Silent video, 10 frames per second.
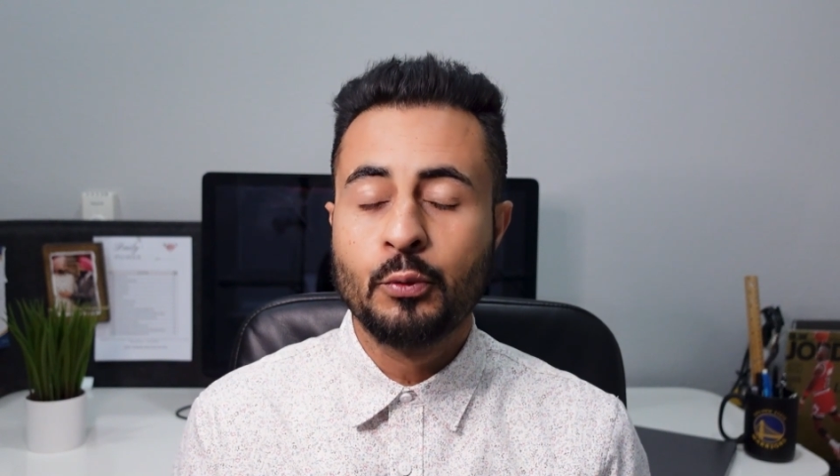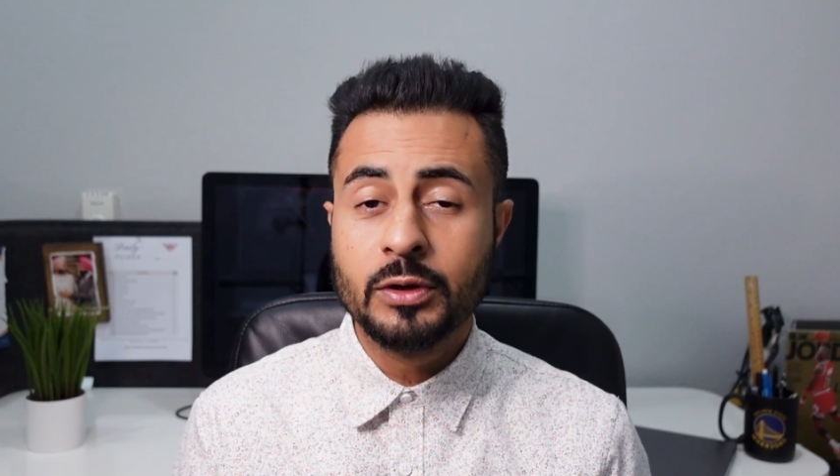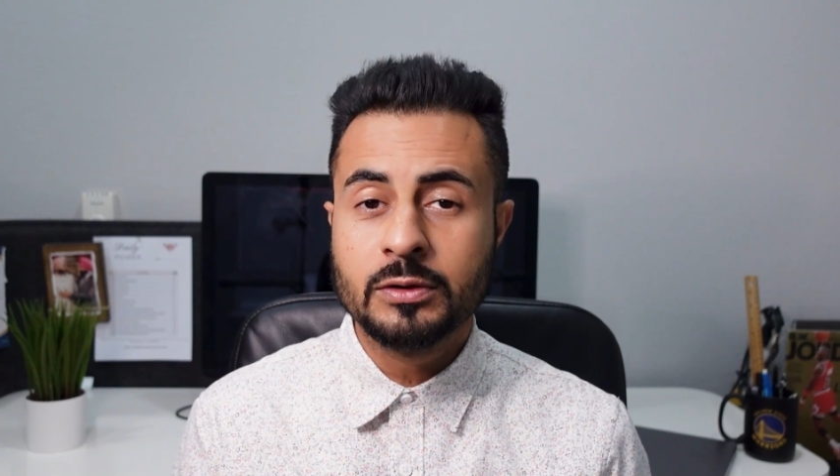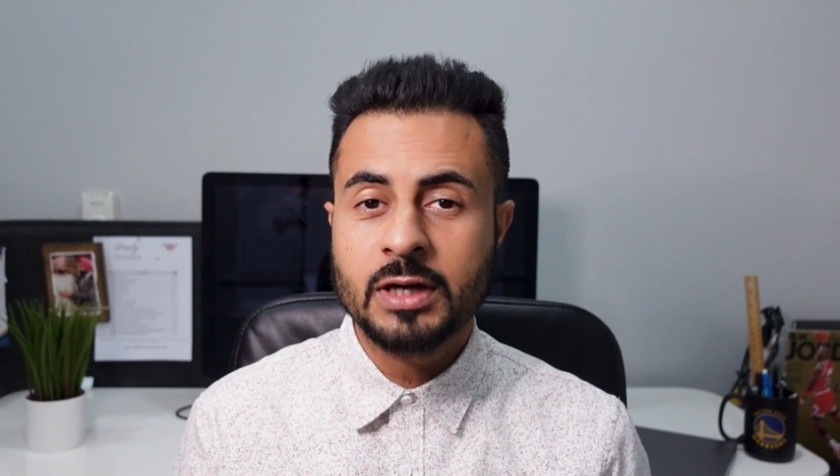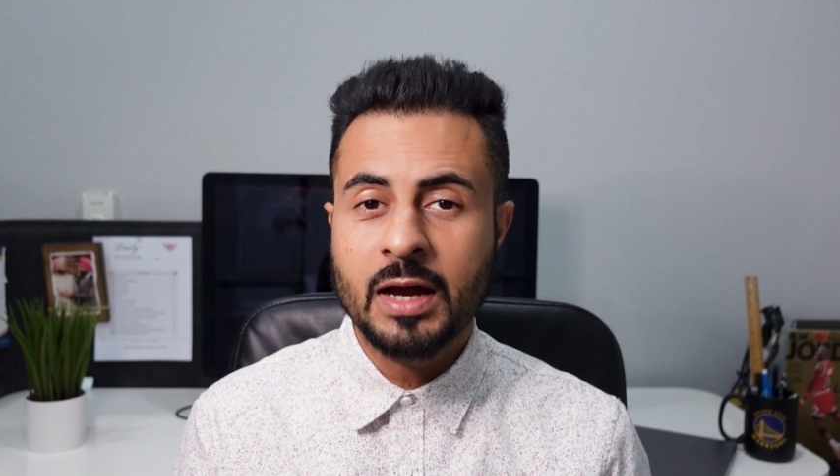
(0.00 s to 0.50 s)

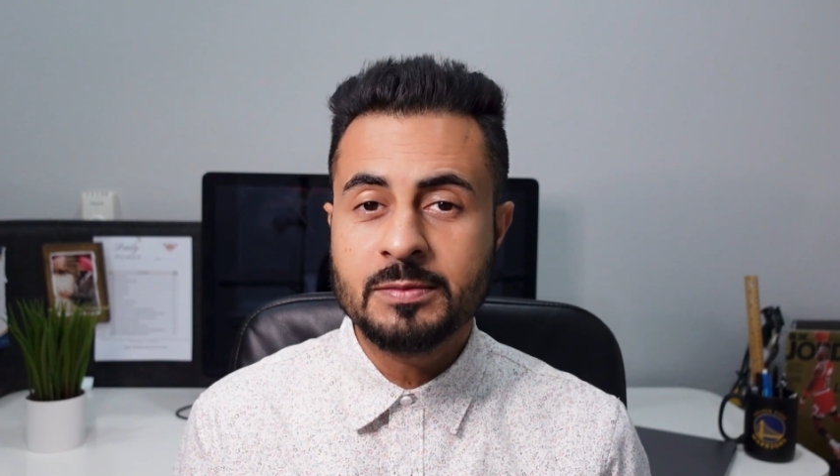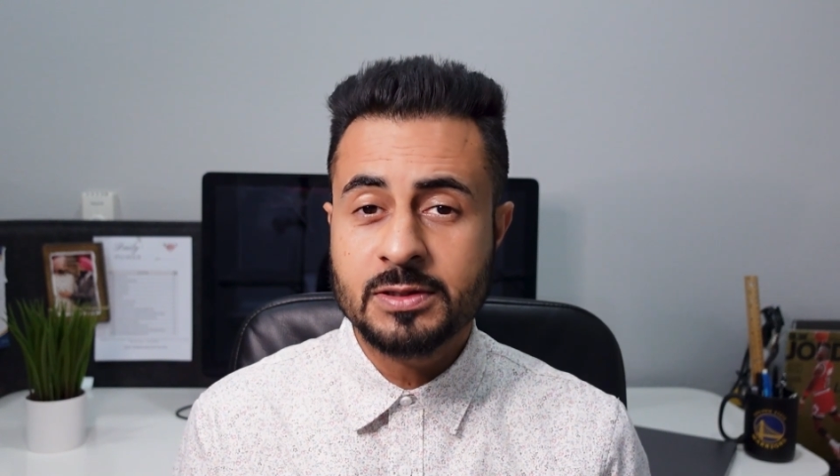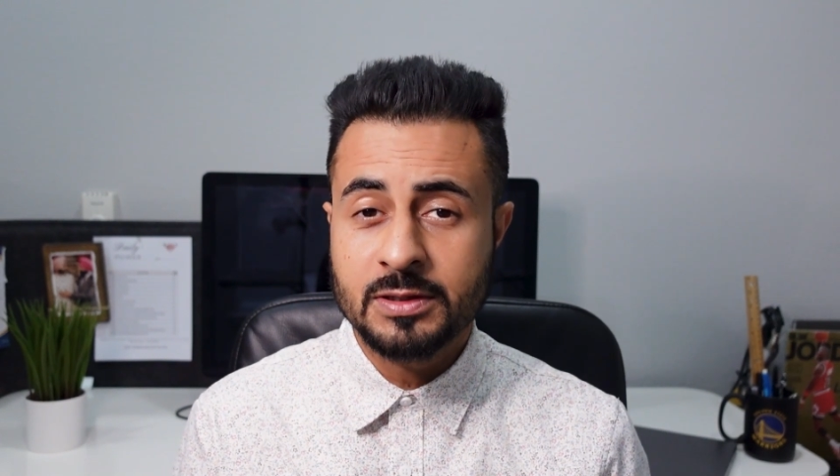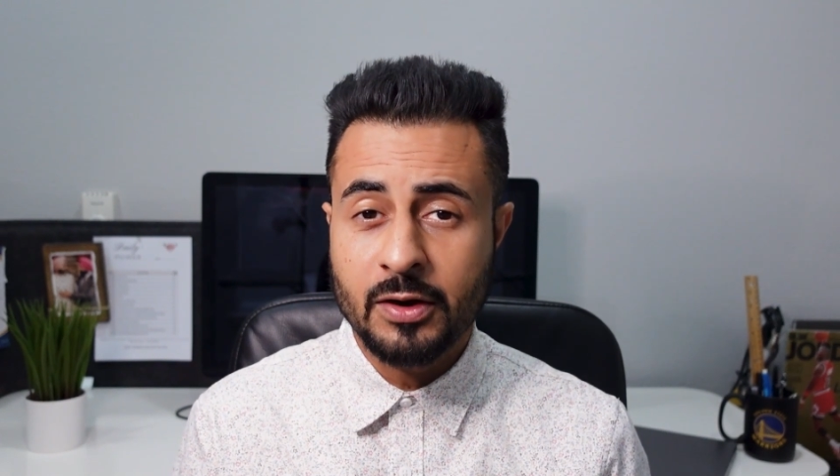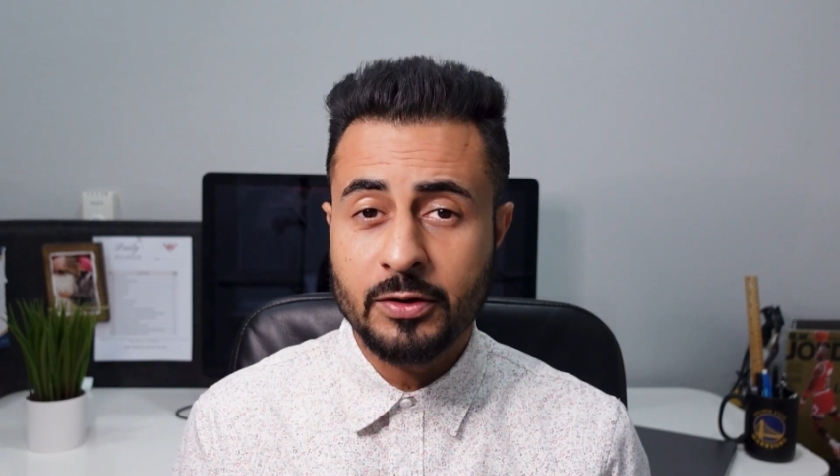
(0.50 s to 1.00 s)
real-time
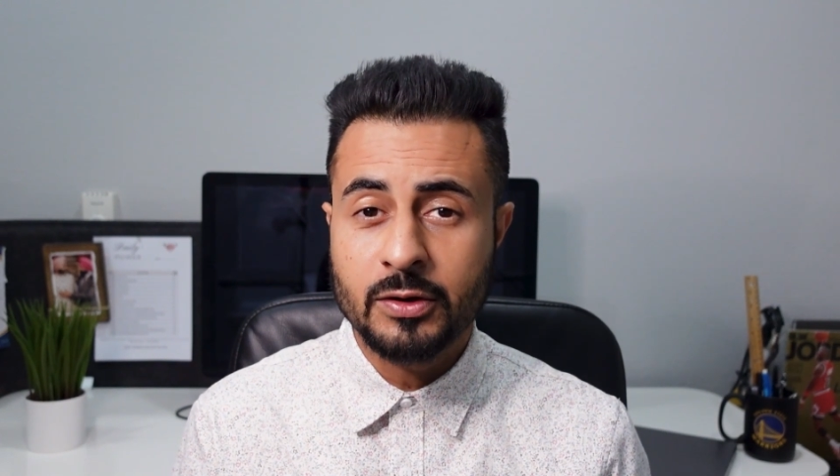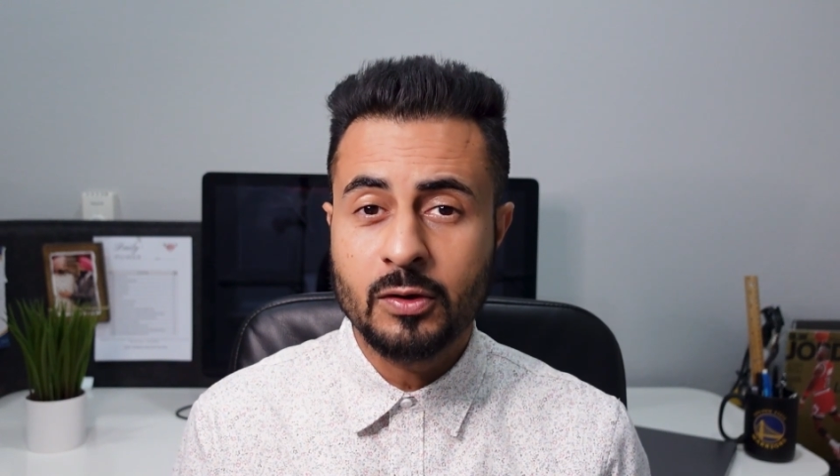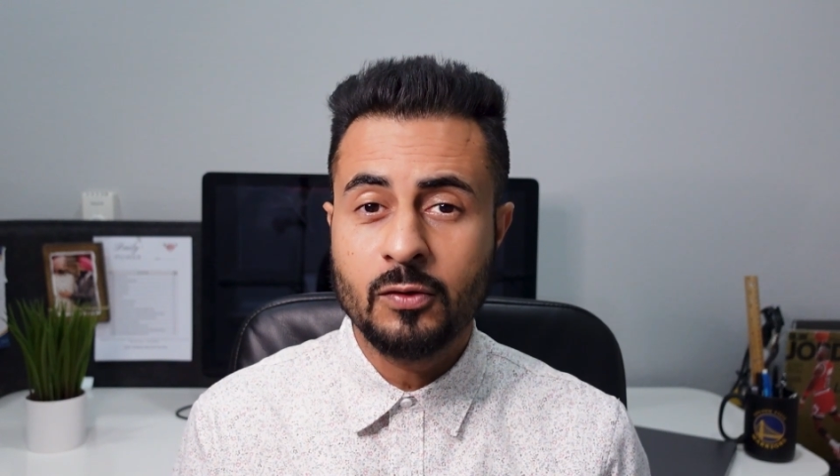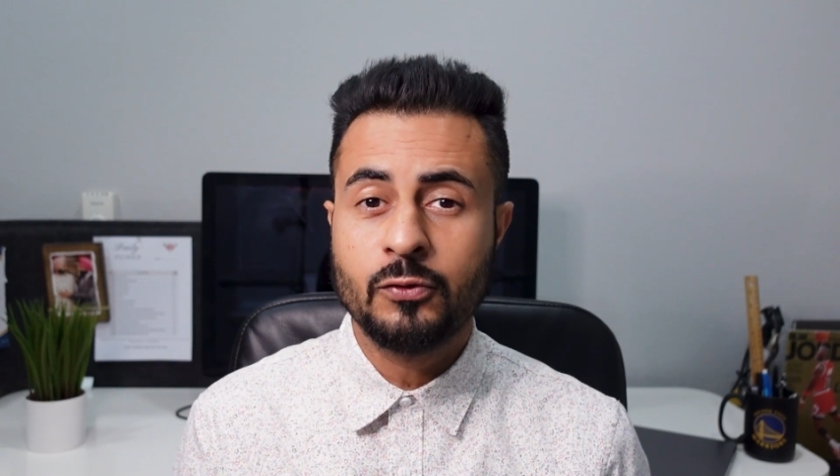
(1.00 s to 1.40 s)
scenario